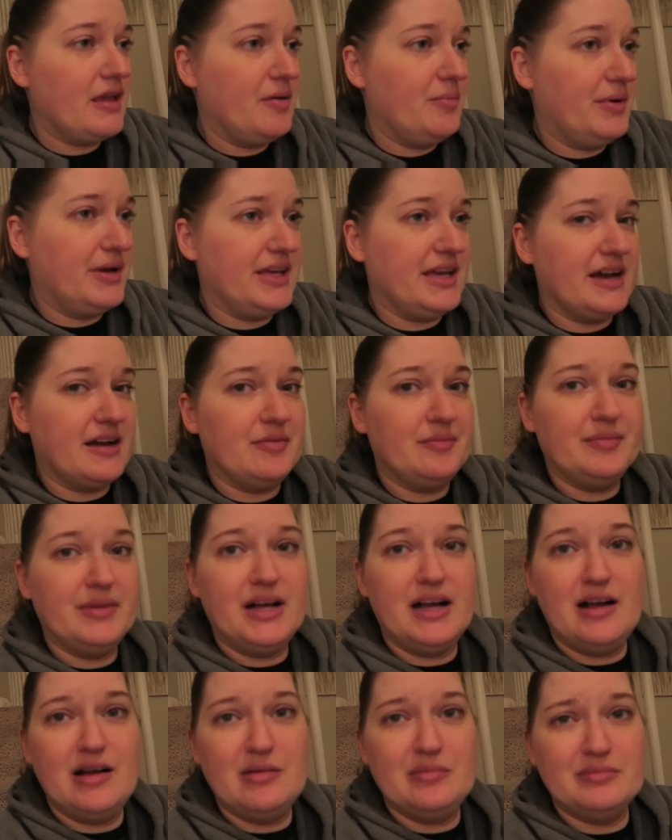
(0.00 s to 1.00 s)
But yeah,
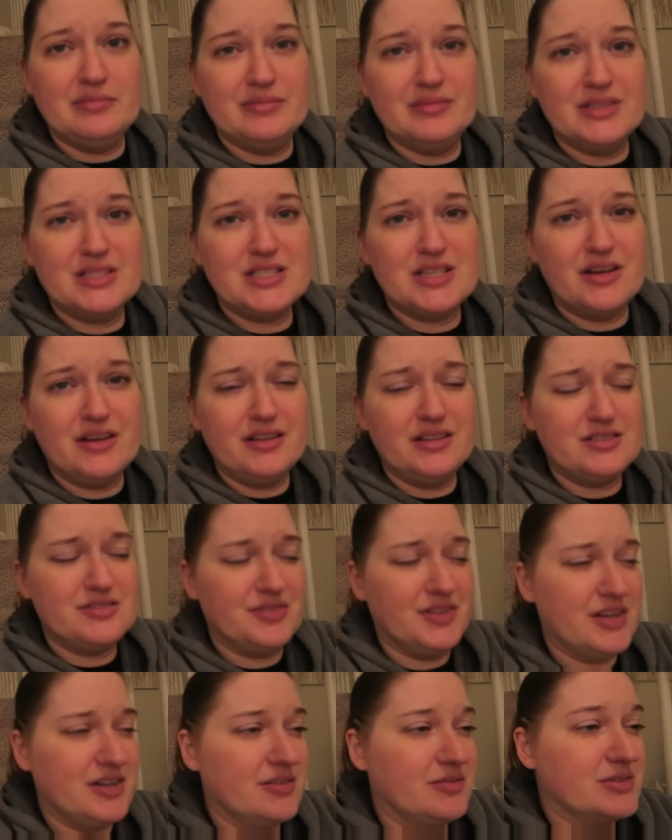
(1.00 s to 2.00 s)
um, sorry this
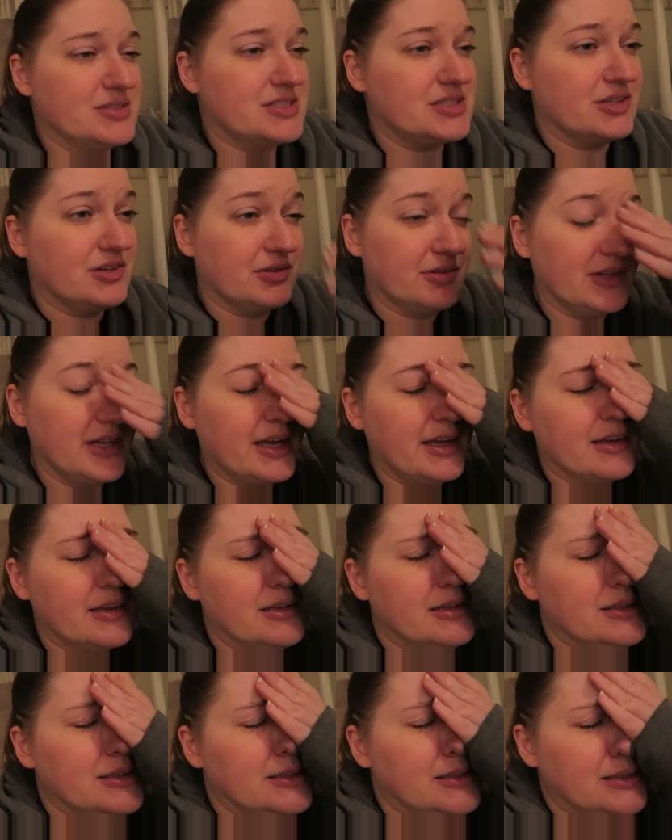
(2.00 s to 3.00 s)
vlog was so like
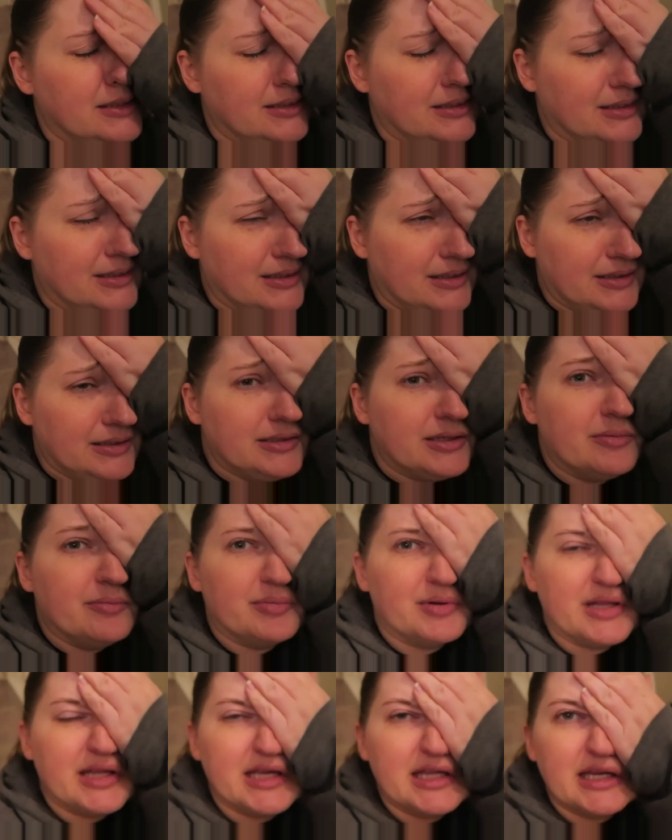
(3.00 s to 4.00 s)

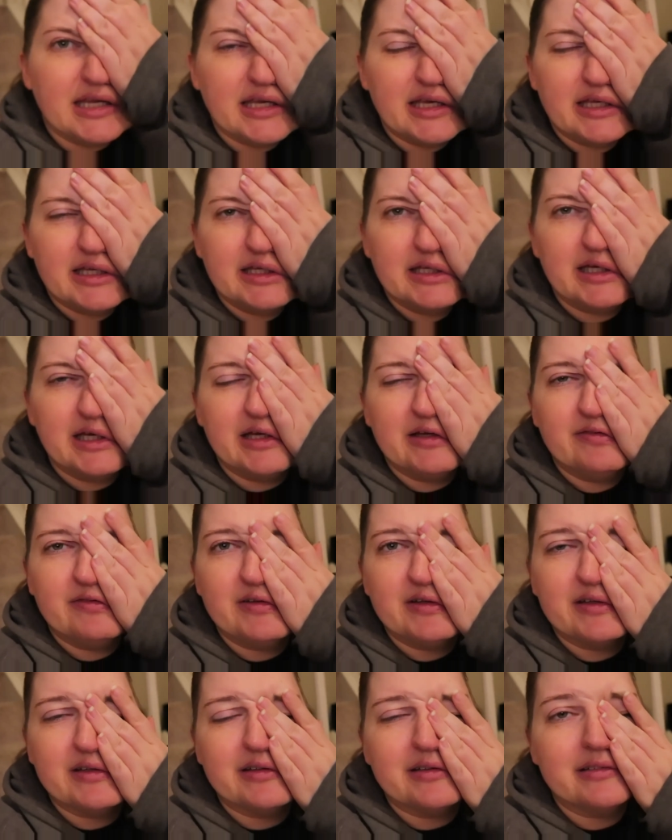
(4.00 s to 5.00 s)
complainy. I
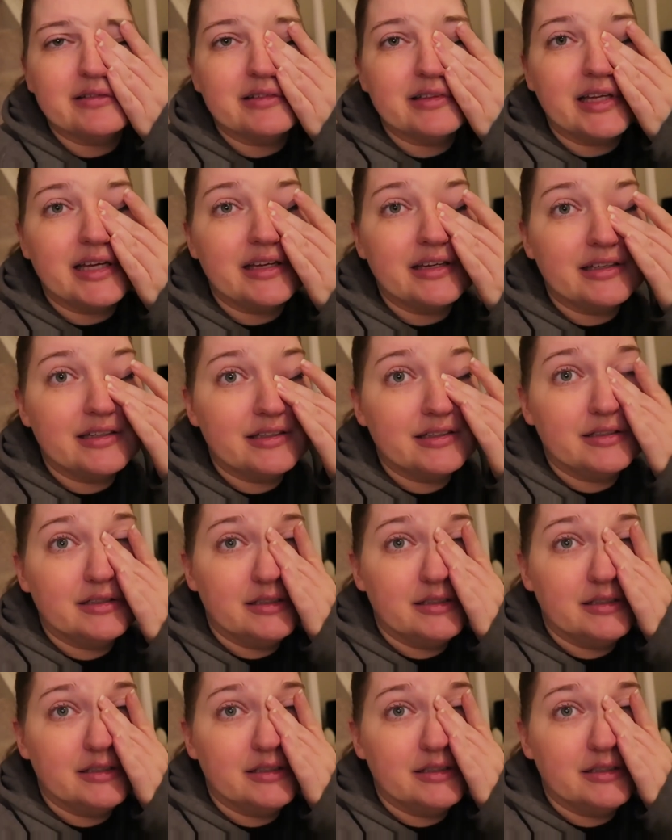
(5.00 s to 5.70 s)
feel like